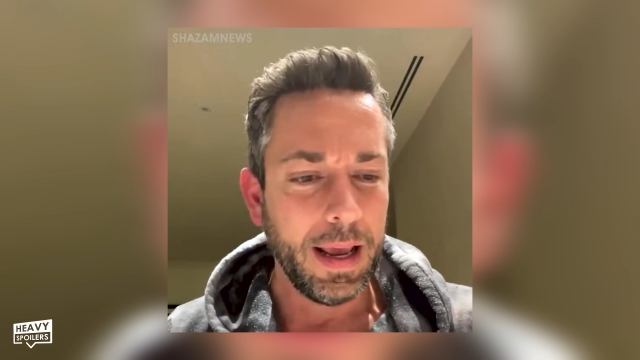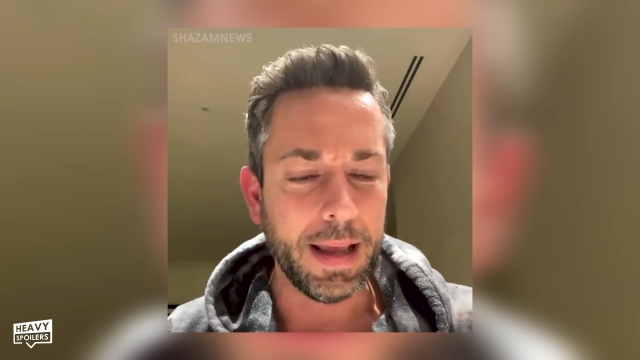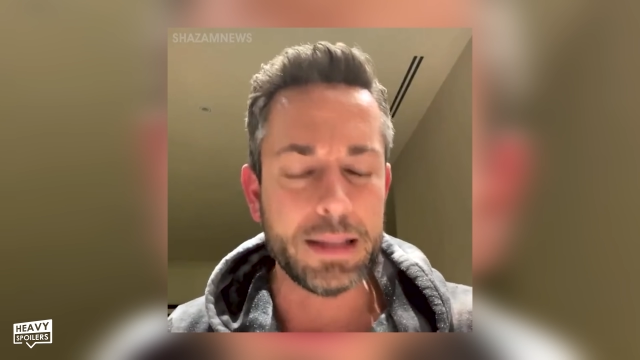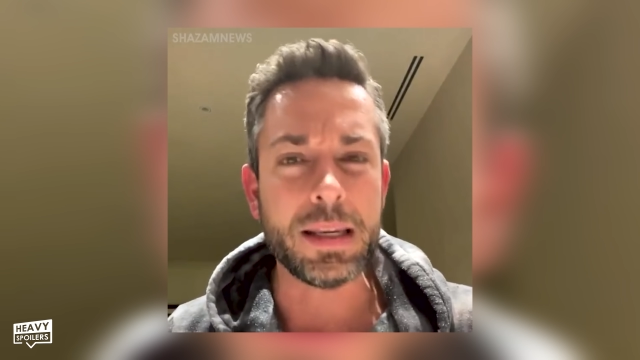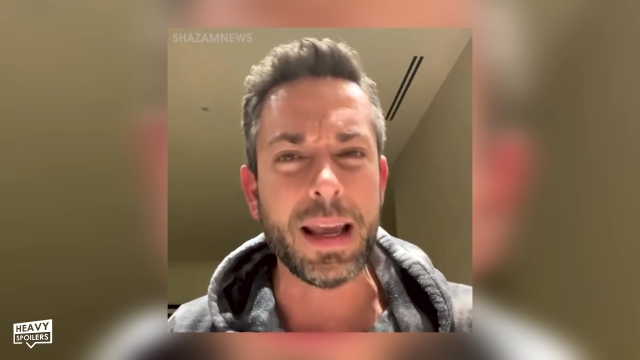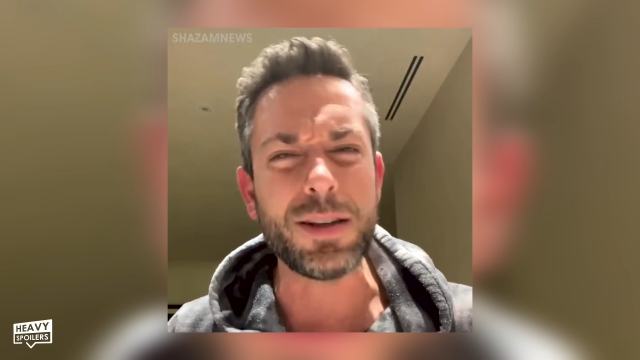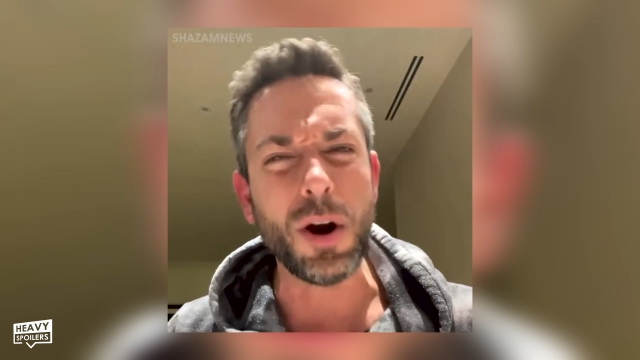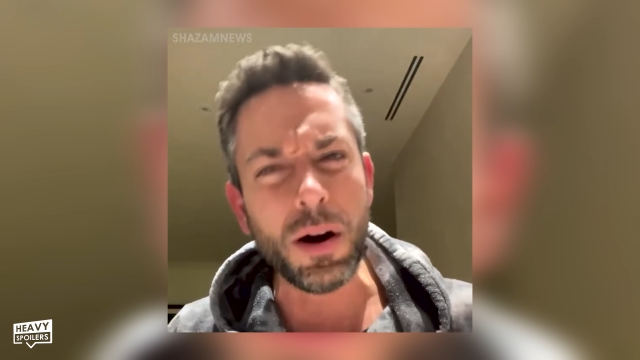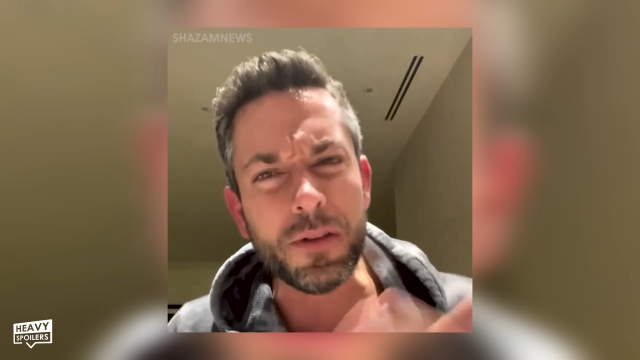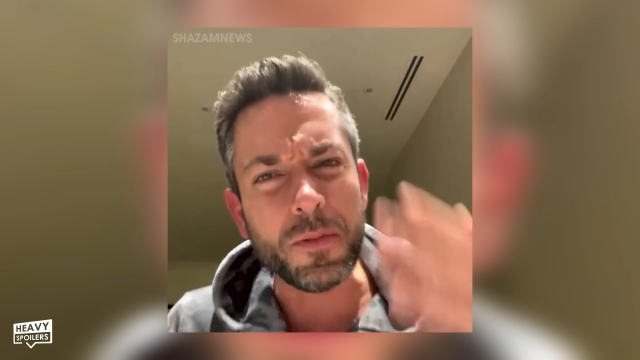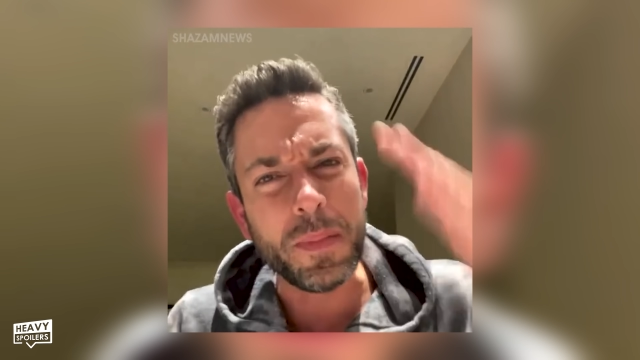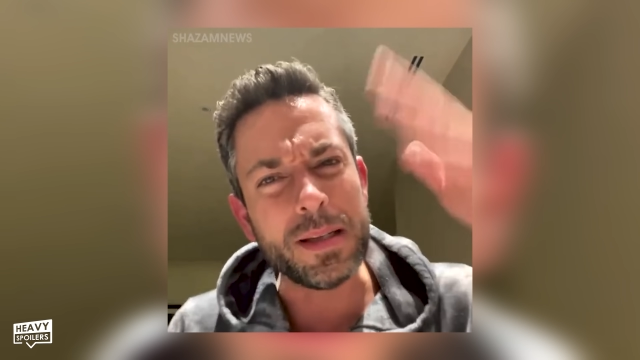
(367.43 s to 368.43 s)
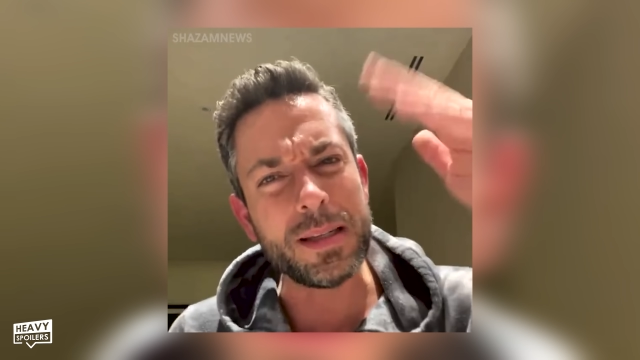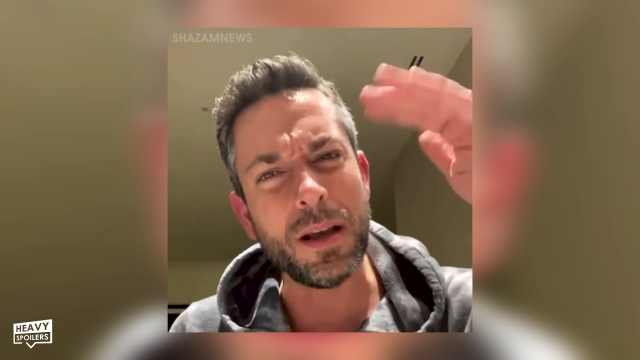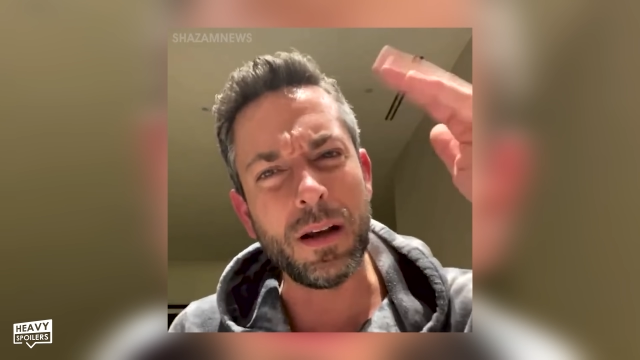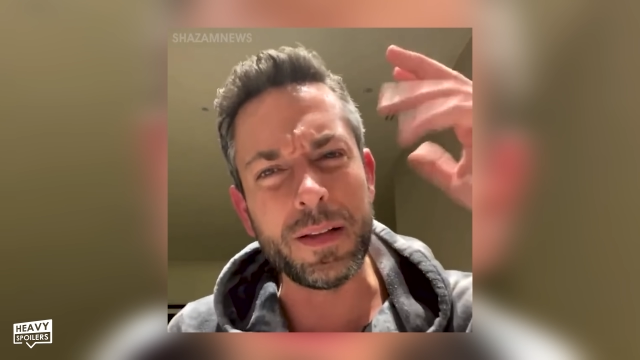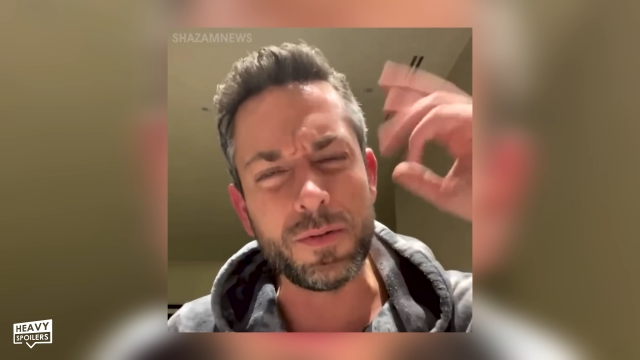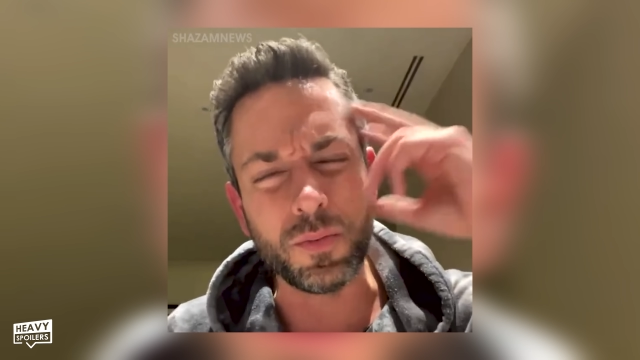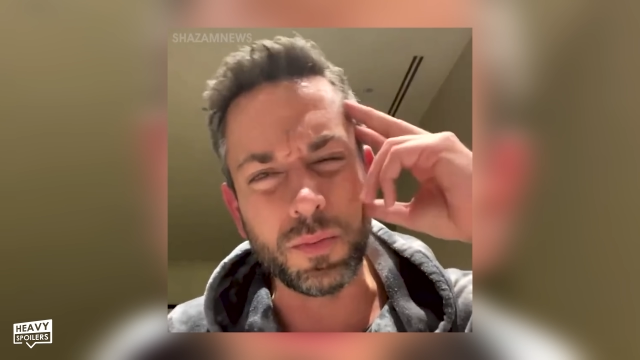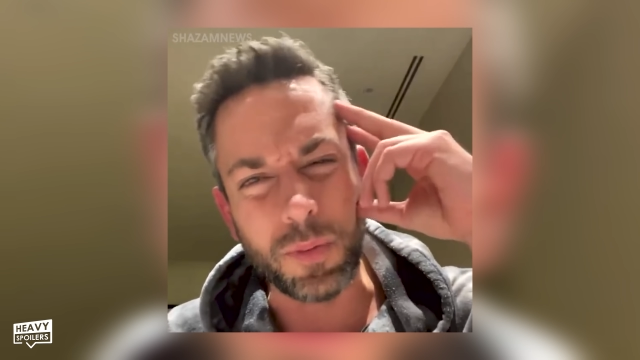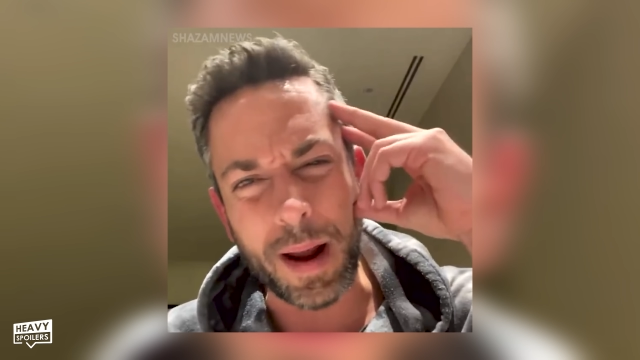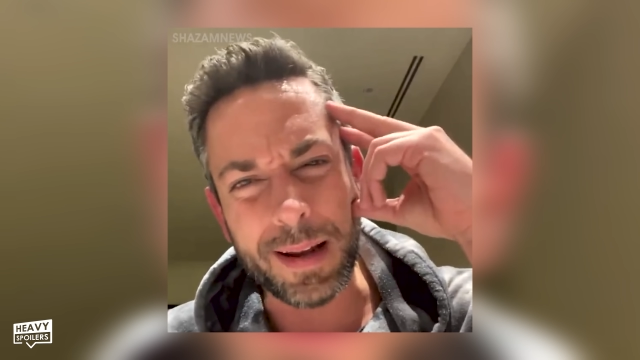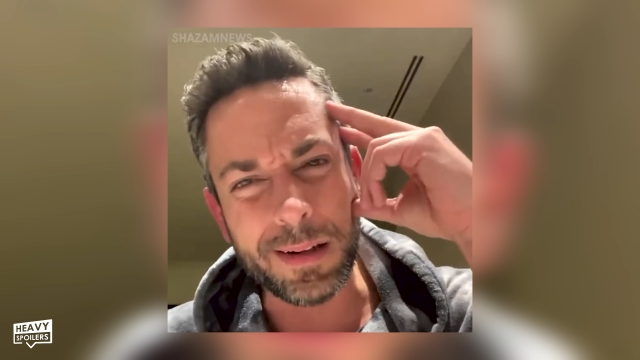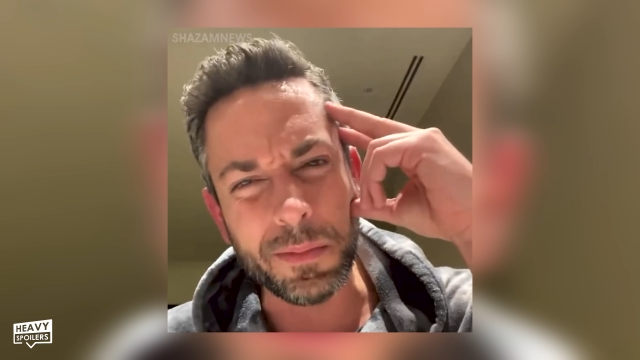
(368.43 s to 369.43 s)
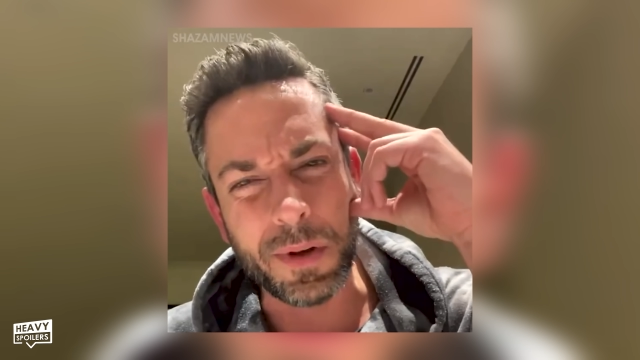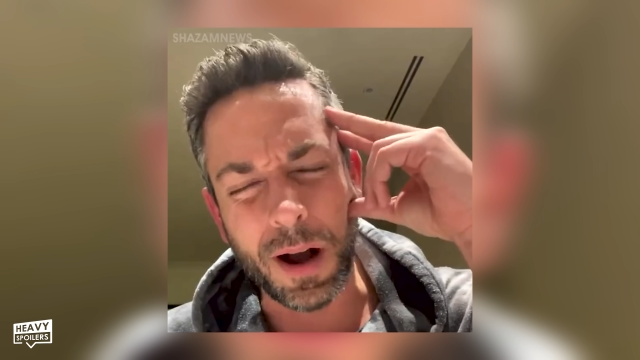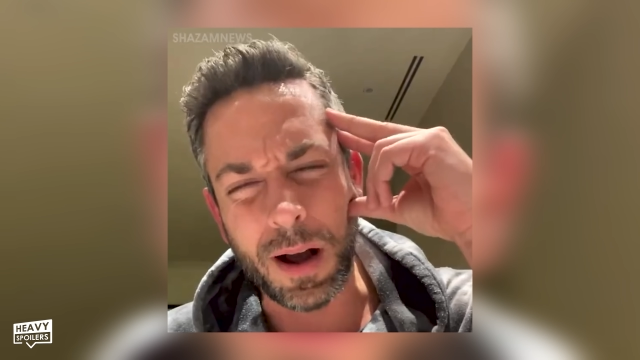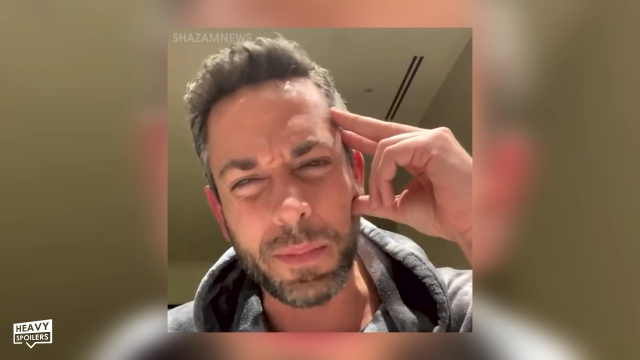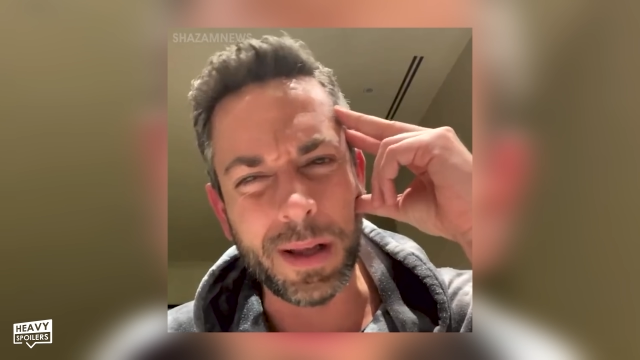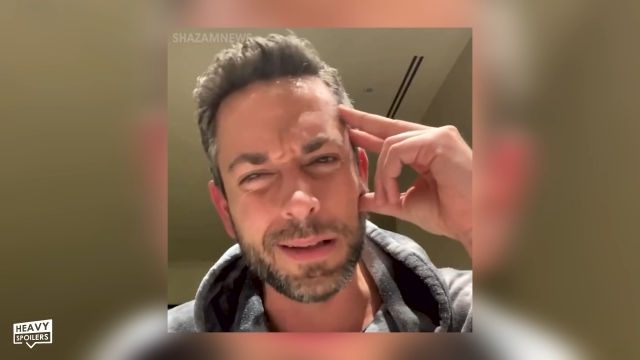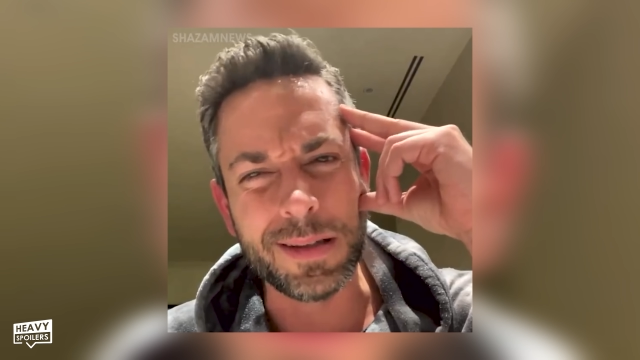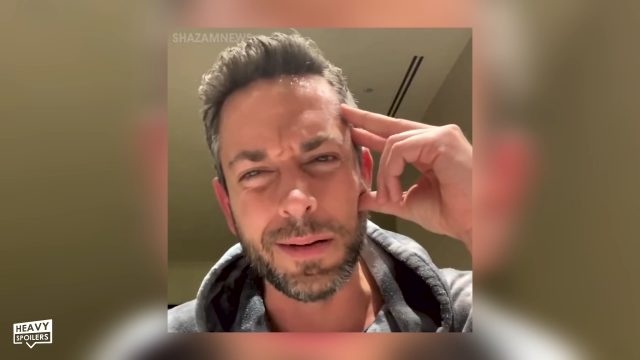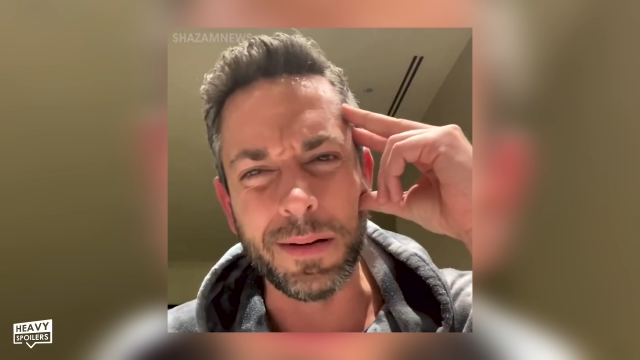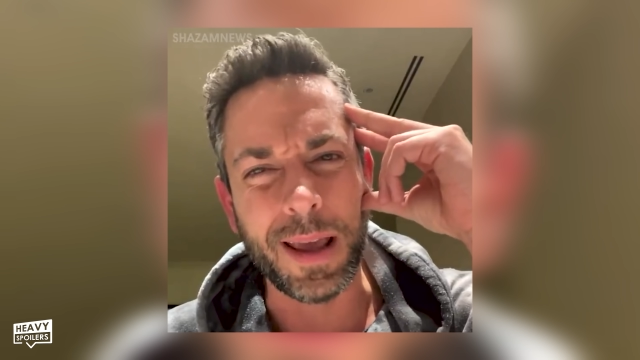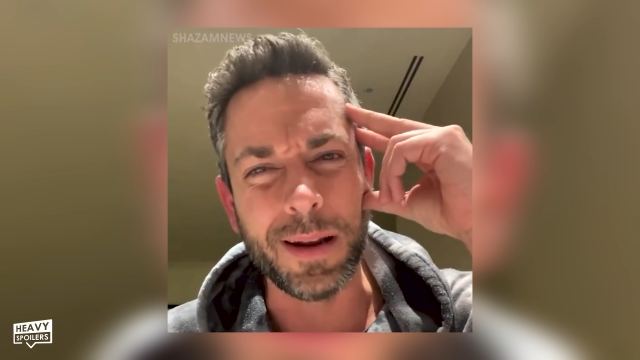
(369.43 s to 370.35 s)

it's it's hard for me to see all these random comments and